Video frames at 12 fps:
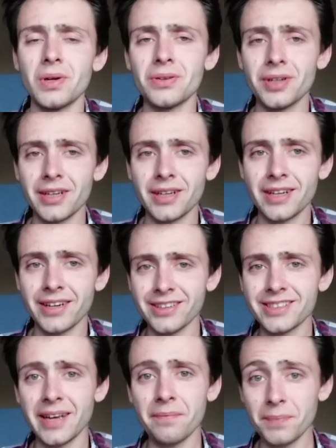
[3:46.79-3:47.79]
Well, can
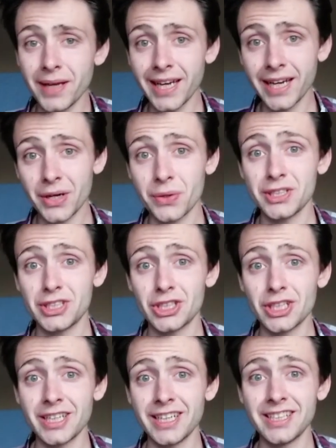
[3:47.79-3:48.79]
I say being a
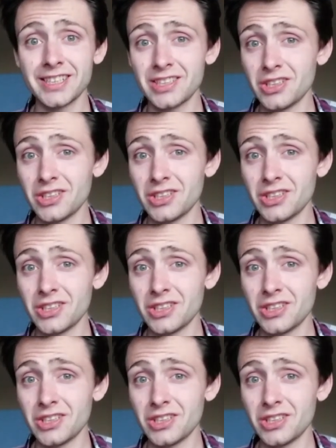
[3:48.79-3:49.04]
Christian is